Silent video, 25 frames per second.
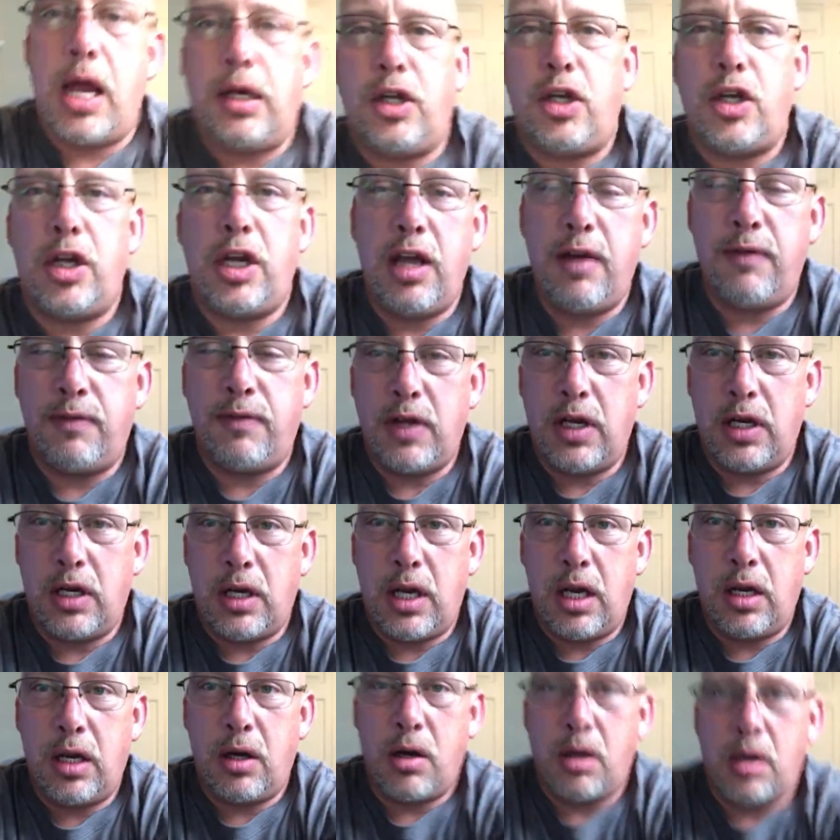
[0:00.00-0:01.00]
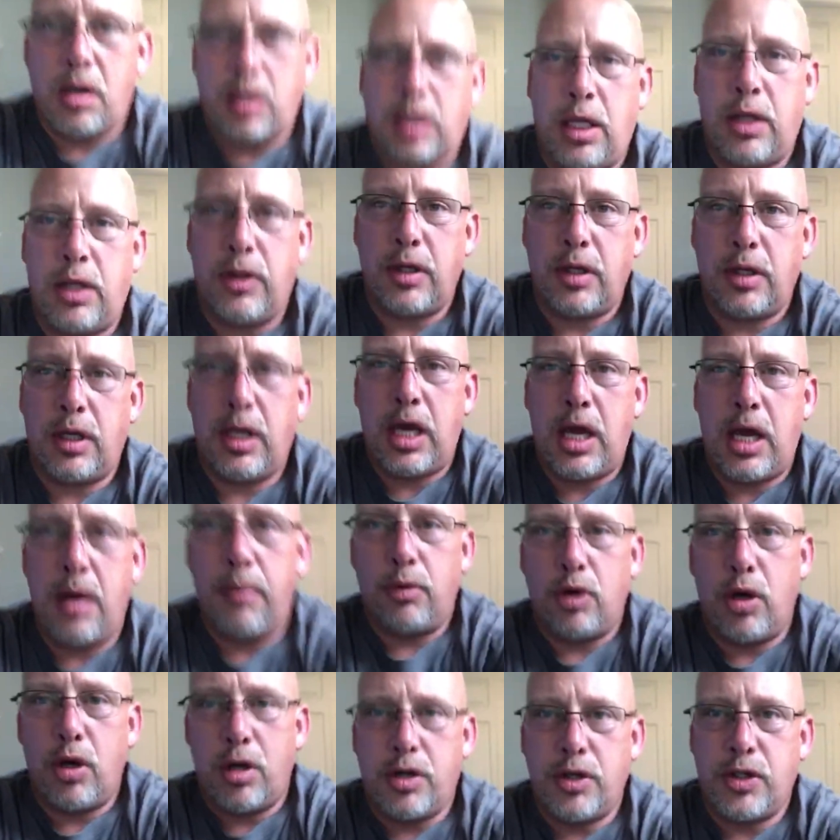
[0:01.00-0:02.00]
Good evening. Hang on, get the
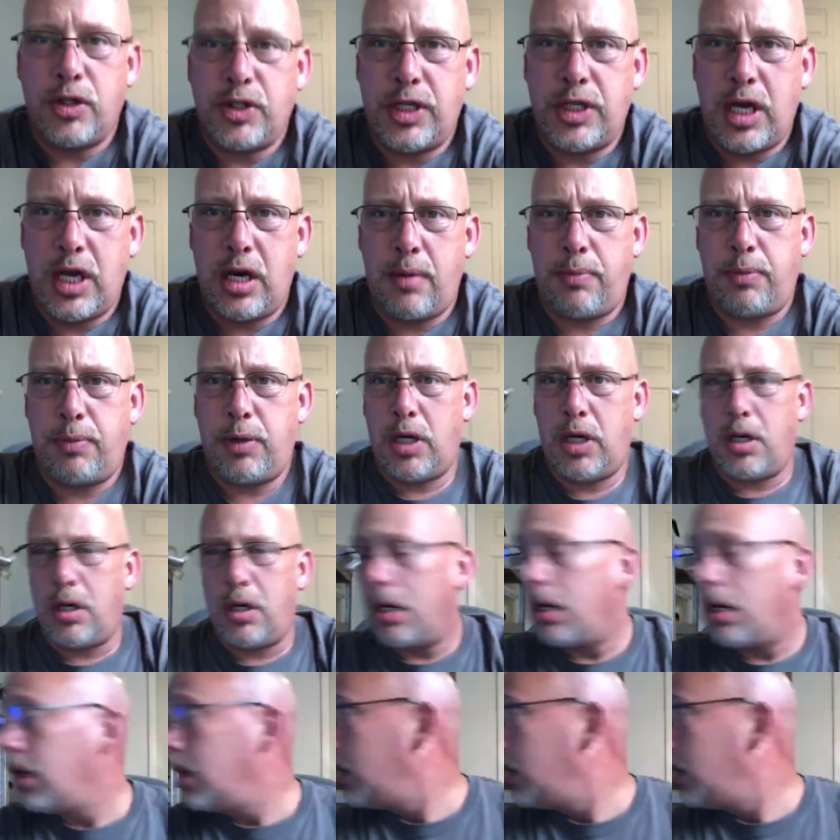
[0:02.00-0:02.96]
camera all set up here.